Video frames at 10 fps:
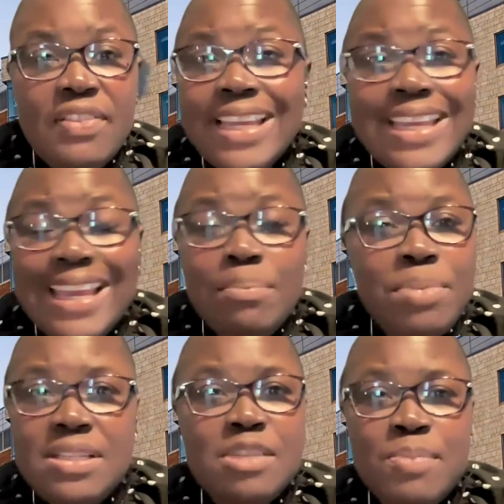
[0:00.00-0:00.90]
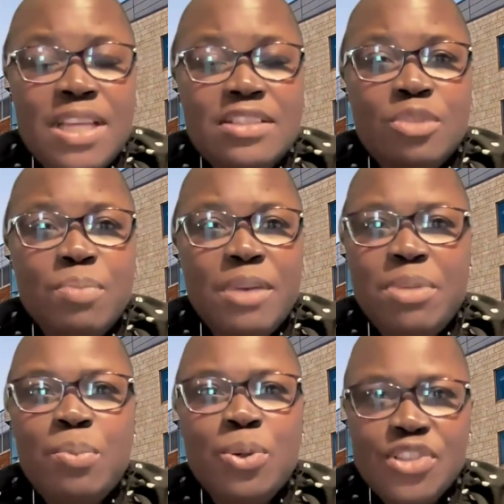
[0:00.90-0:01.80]
that can't be dismantled by
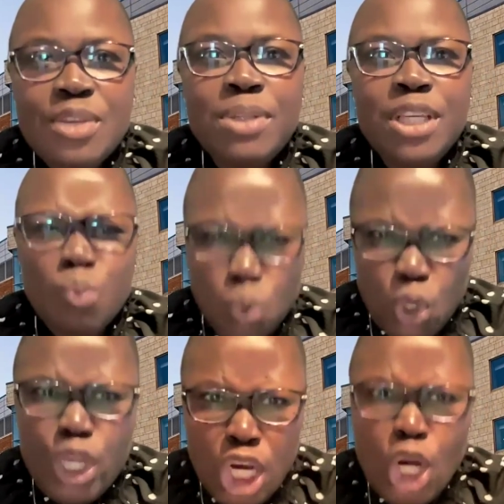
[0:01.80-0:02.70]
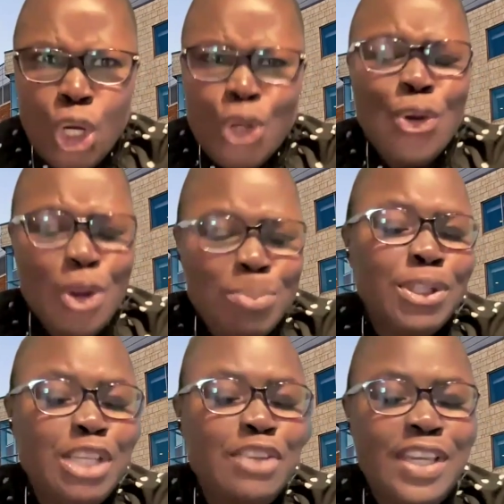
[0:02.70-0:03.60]
people simply working harder and
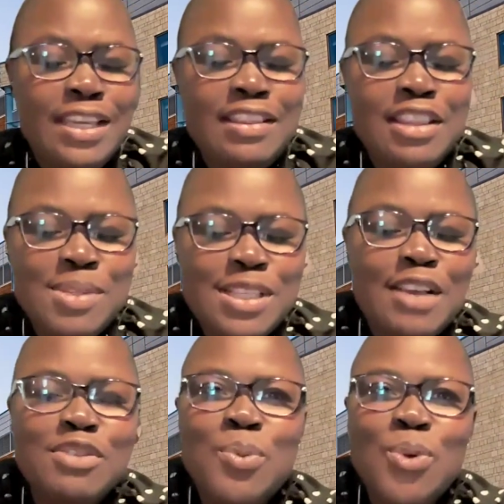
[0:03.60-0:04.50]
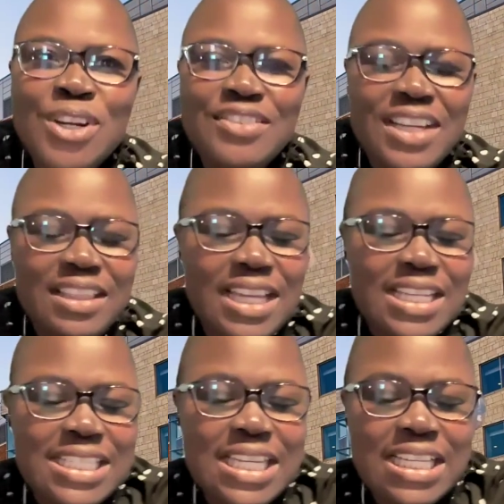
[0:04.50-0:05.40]
believing in themselves more, right? The
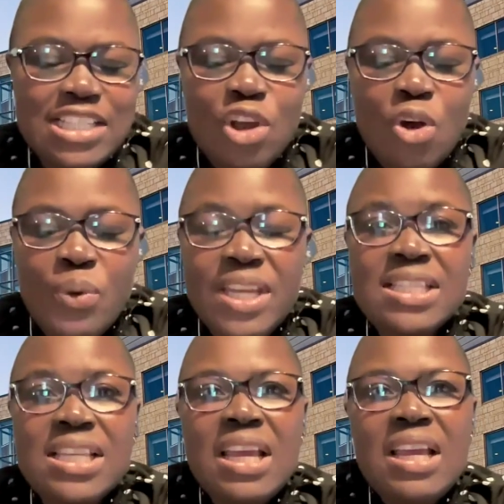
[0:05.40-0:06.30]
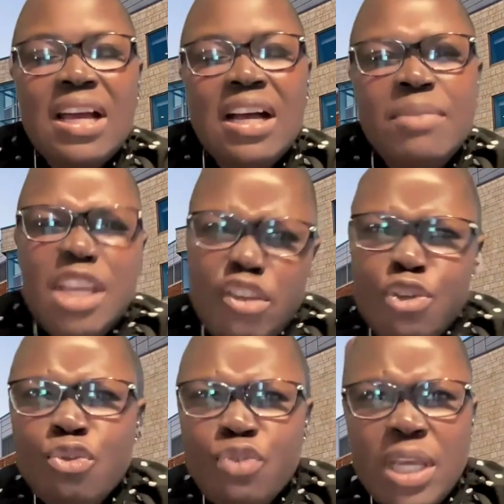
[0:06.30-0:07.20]
idea is always, if
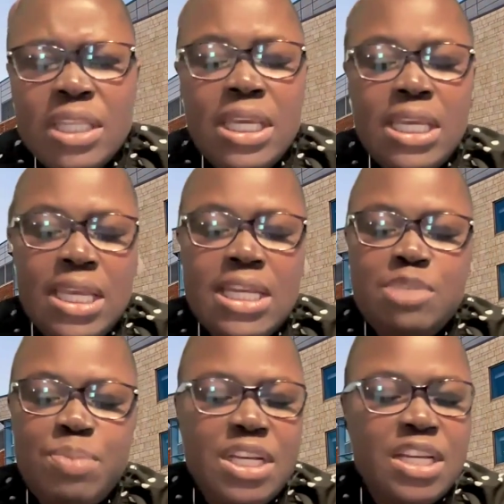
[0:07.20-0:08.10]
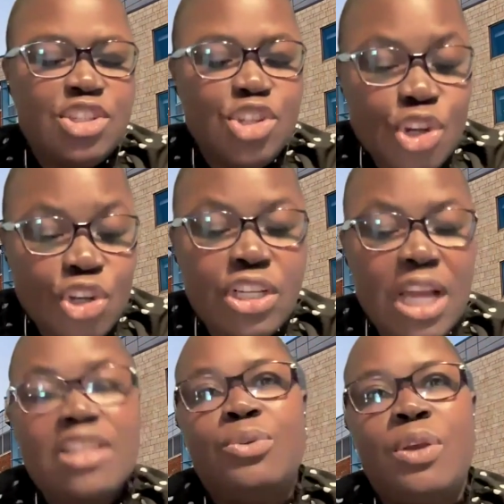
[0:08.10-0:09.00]
you're failing, it is because you're
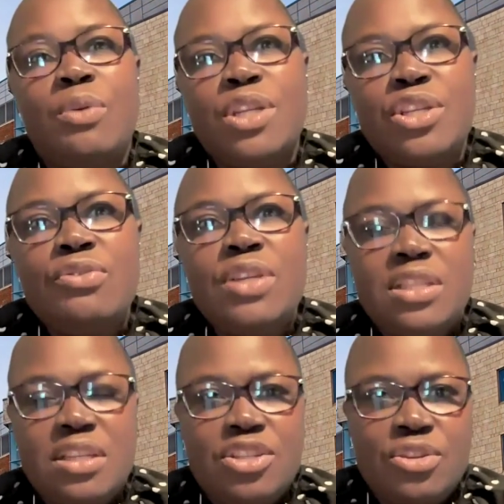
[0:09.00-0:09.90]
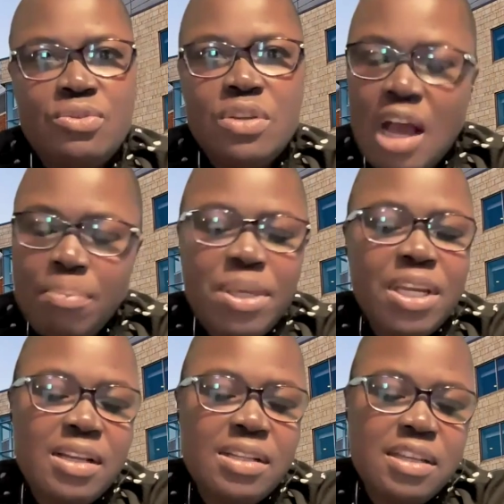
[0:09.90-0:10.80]
not doing what you need to do, not
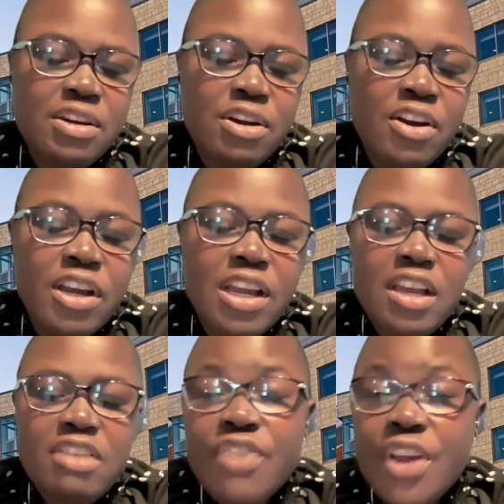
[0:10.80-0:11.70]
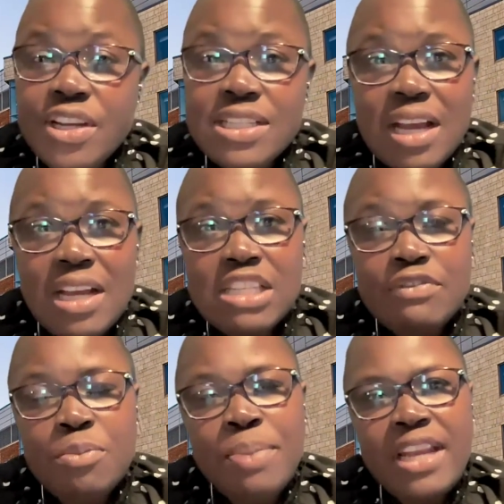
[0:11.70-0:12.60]
because there are various kinds
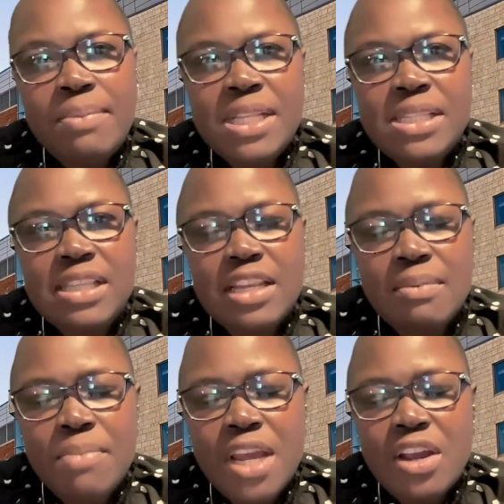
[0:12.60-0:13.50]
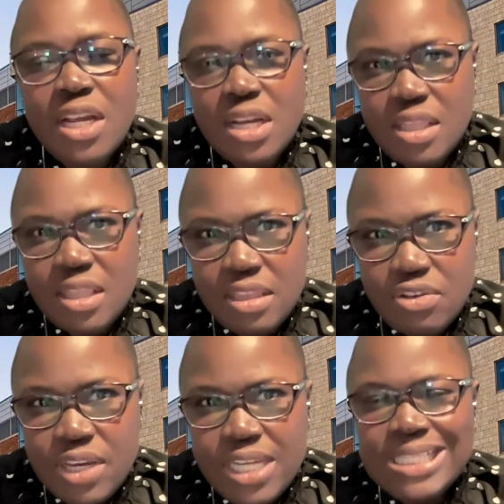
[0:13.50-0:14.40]
of impediments that that the
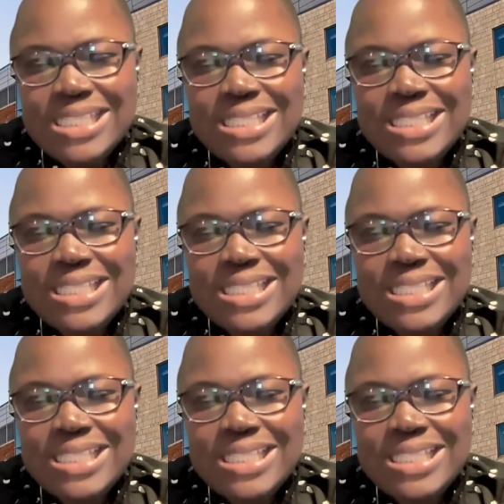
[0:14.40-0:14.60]
United